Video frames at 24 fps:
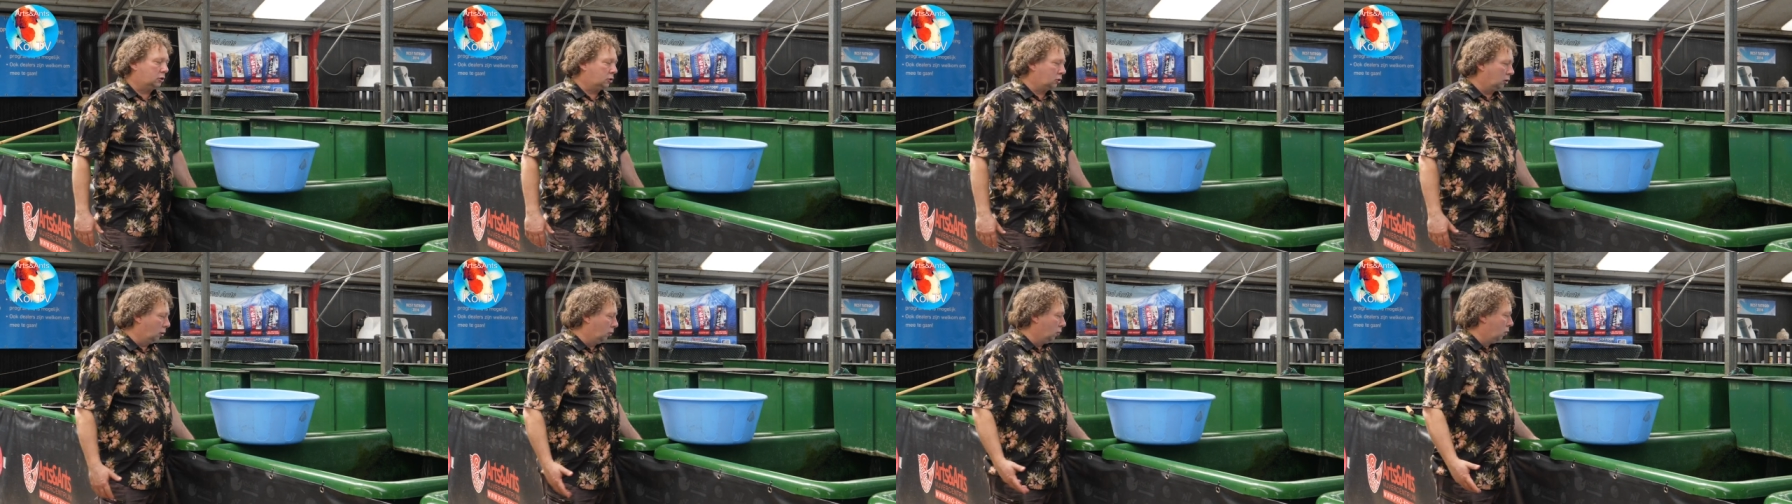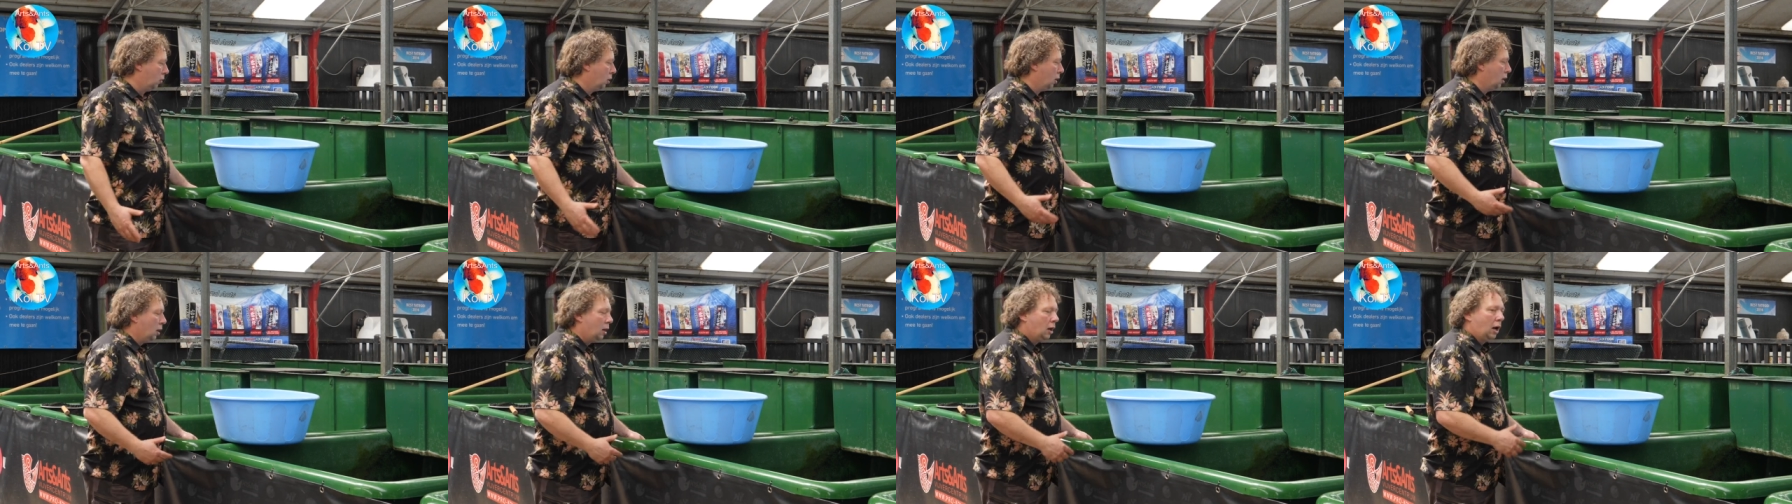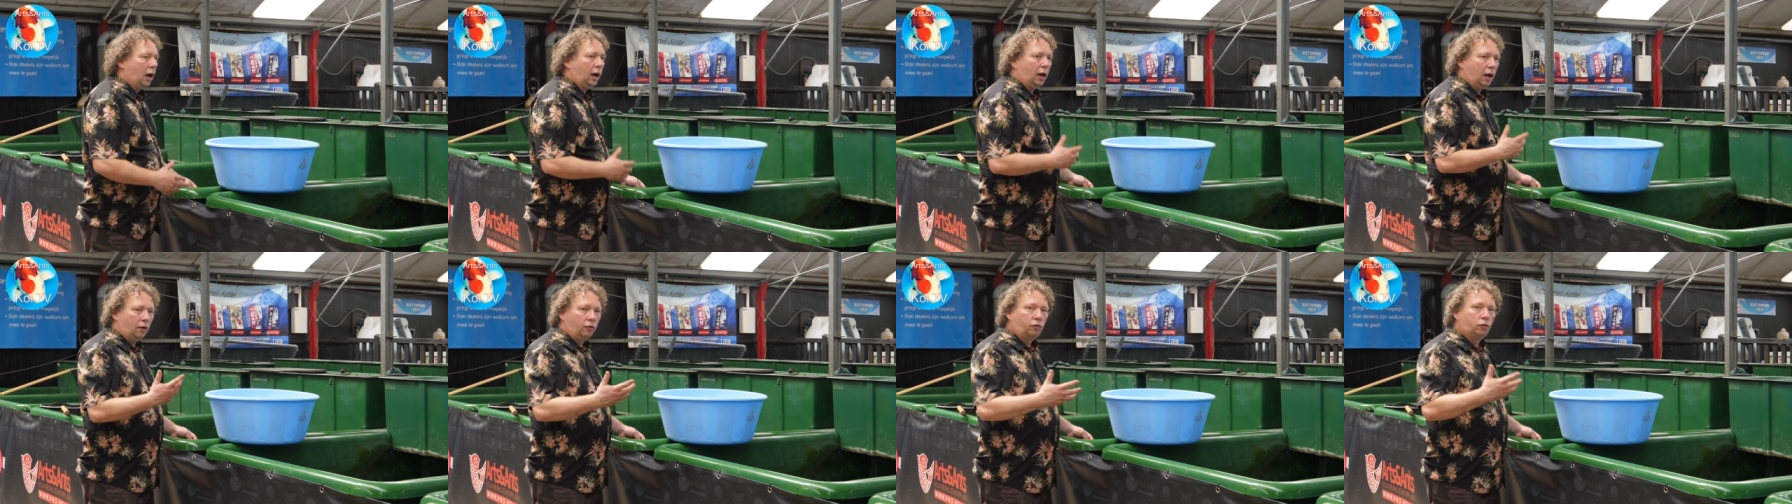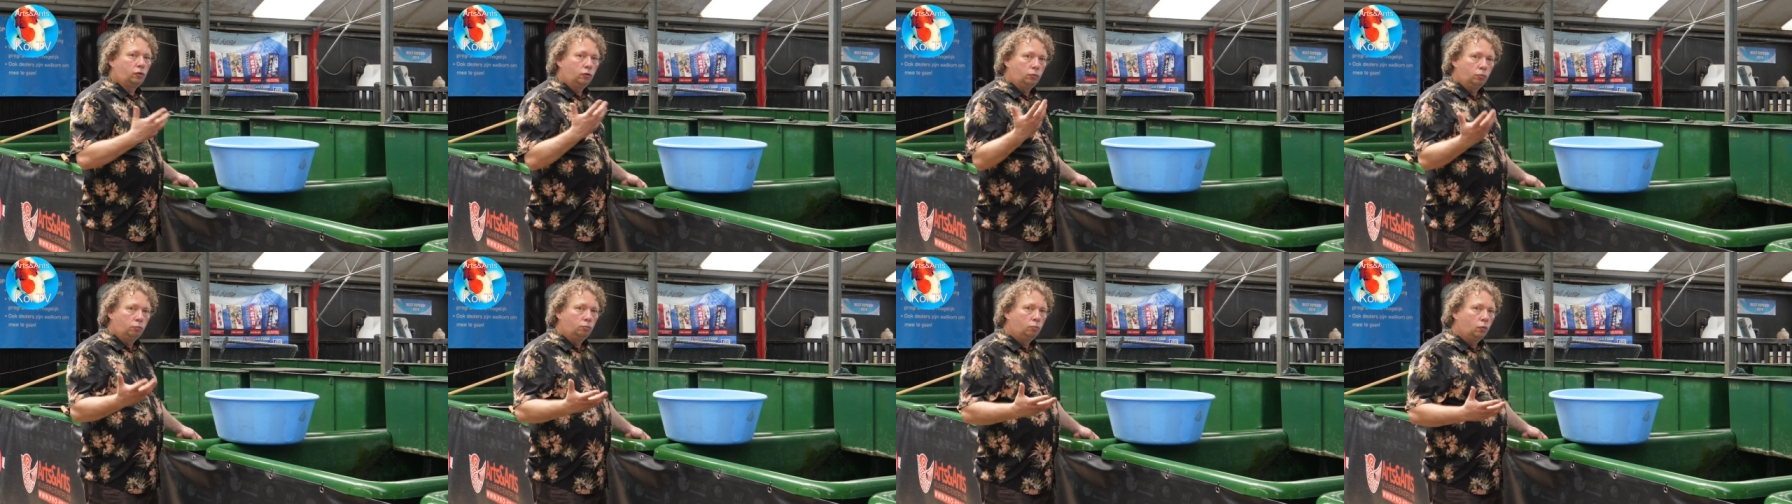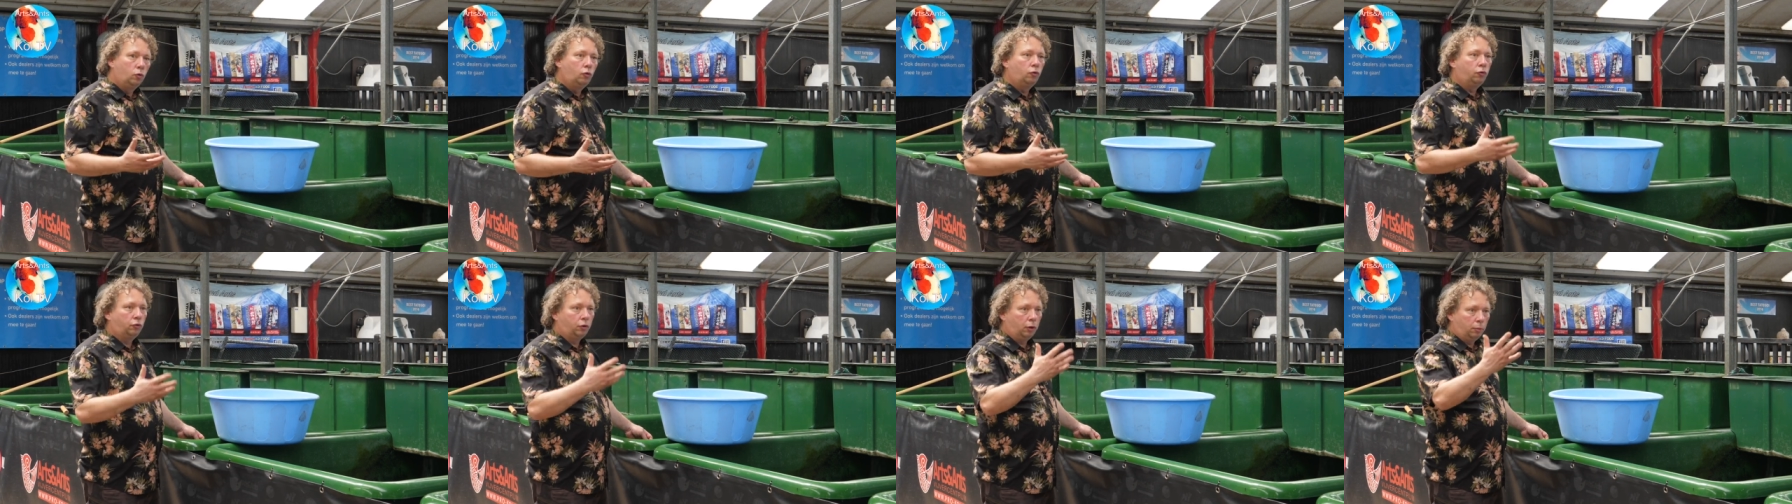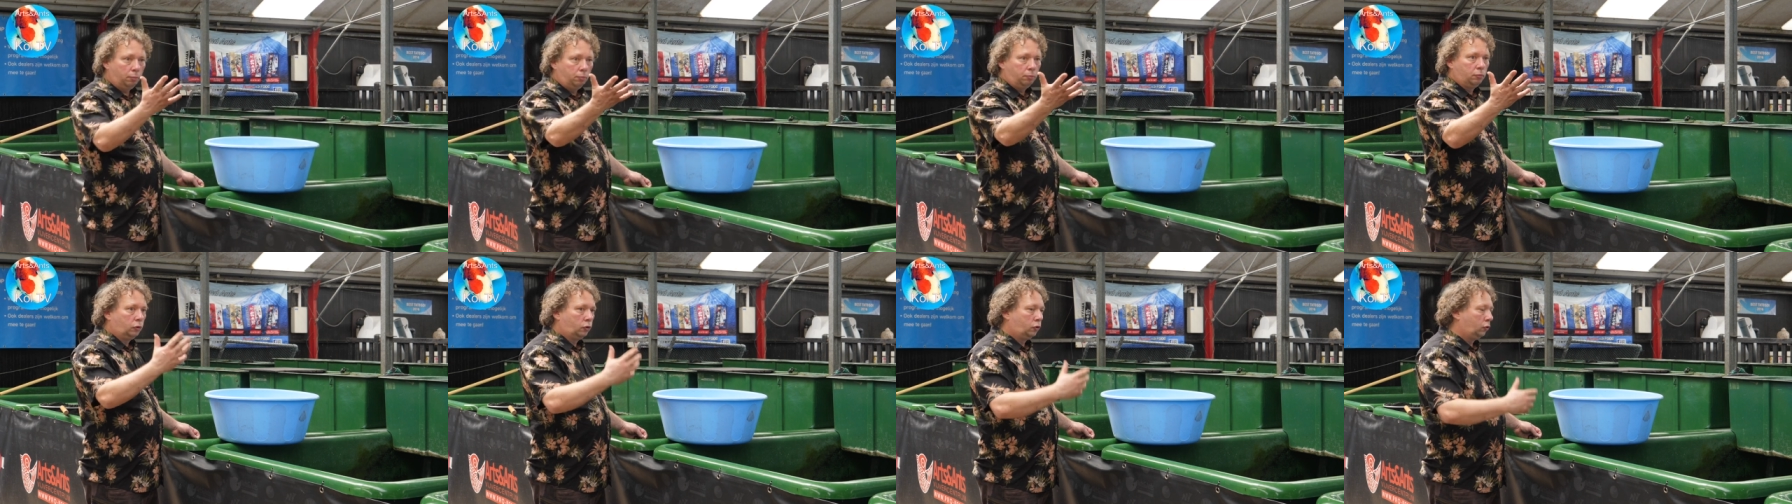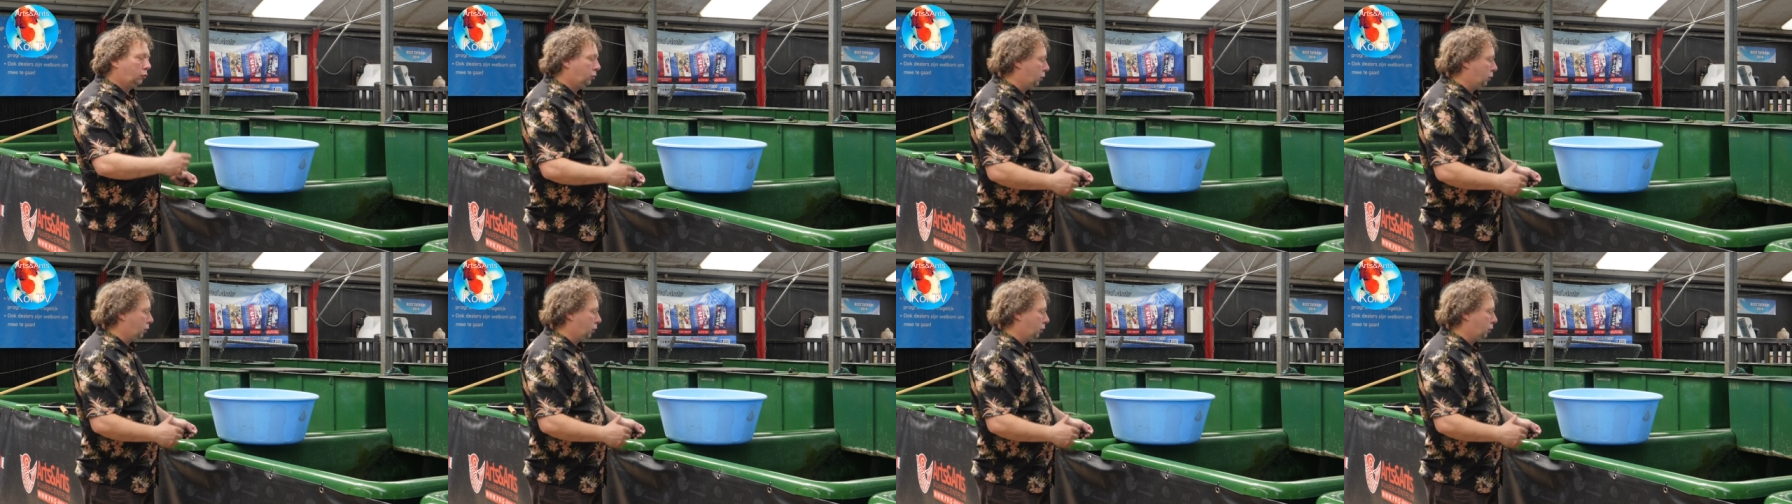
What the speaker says: So I have to move them to